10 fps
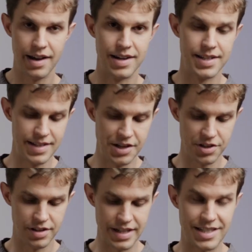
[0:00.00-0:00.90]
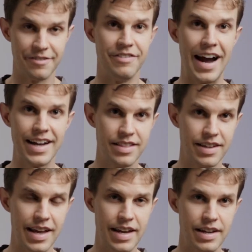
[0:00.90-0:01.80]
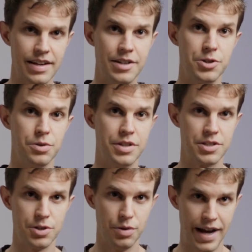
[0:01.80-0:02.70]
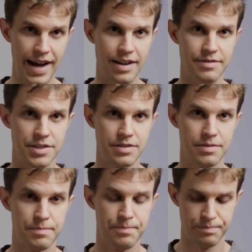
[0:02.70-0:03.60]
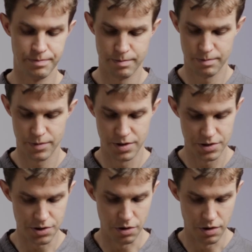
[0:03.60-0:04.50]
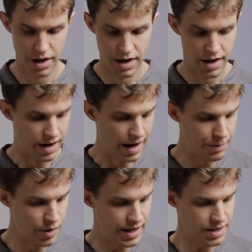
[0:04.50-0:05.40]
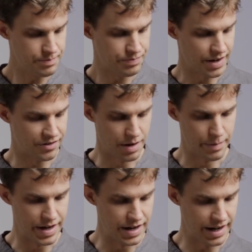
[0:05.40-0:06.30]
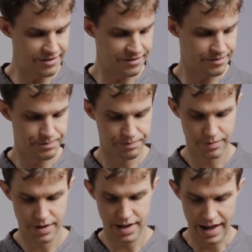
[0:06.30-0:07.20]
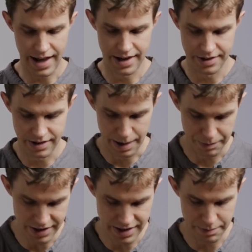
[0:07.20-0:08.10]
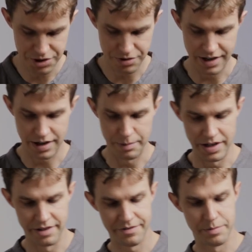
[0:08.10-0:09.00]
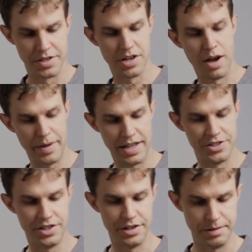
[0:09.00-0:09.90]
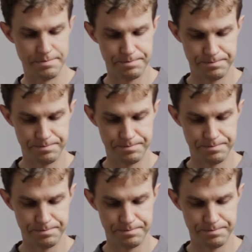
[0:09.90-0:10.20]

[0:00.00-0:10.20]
and essentially dividing the cake into its two halves. So I'm ready, I've got my knife, and I'm going to demonstrate coming in from the top edge here.